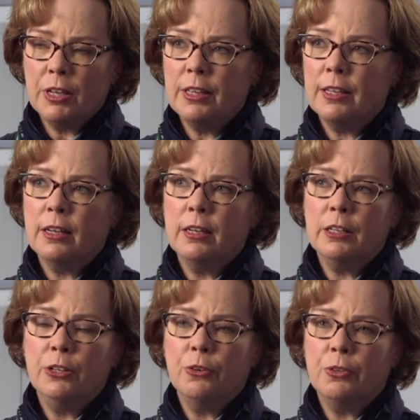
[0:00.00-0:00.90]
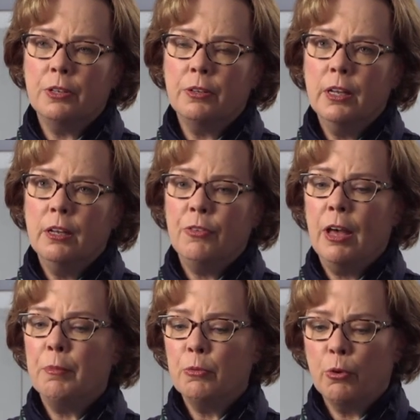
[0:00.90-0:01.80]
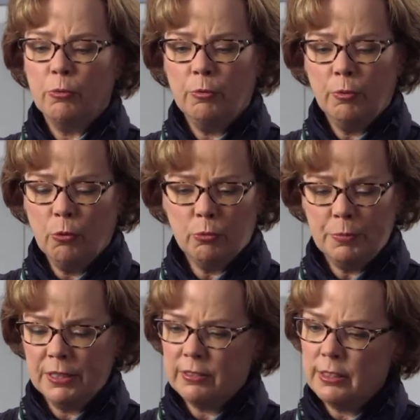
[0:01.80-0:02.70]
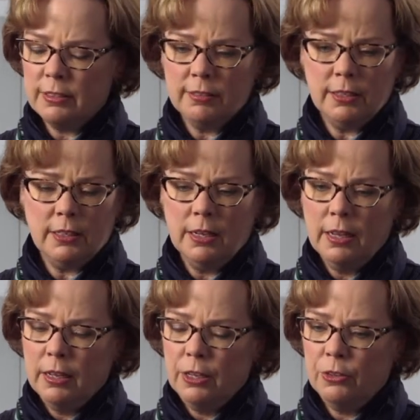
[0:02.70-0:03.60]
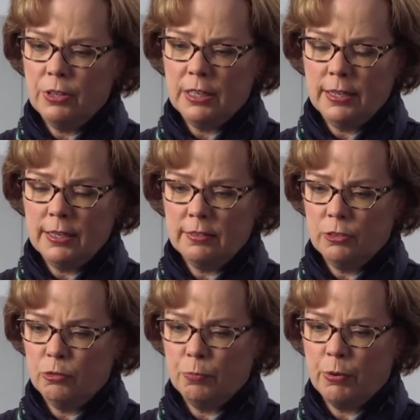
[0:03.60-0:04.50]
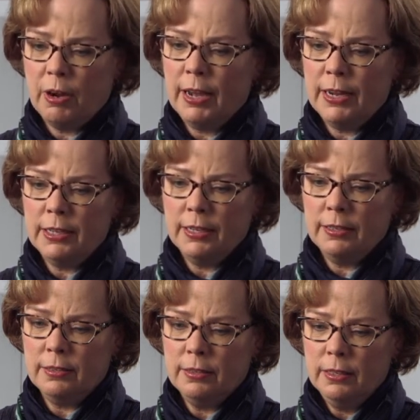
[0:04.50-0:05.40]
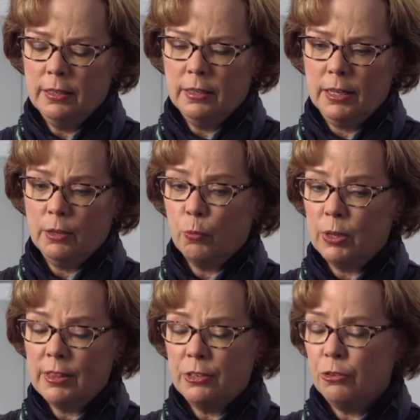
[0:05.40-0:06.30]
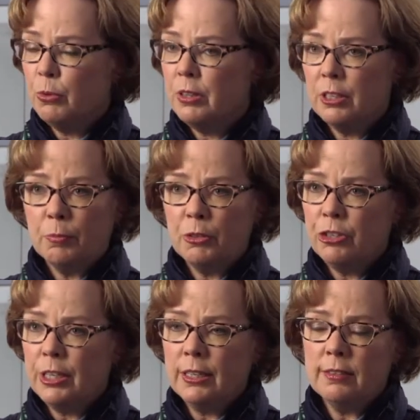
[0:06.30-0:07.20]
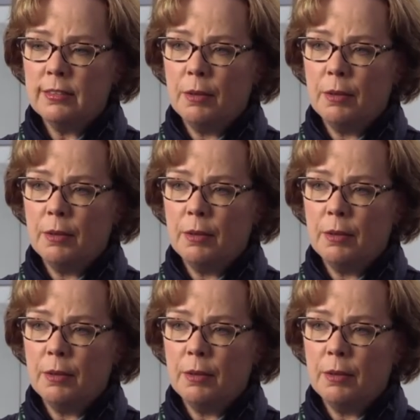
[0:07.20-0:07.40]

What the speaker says: I think, the family-owned business that, they take such pride in what they do with their machines.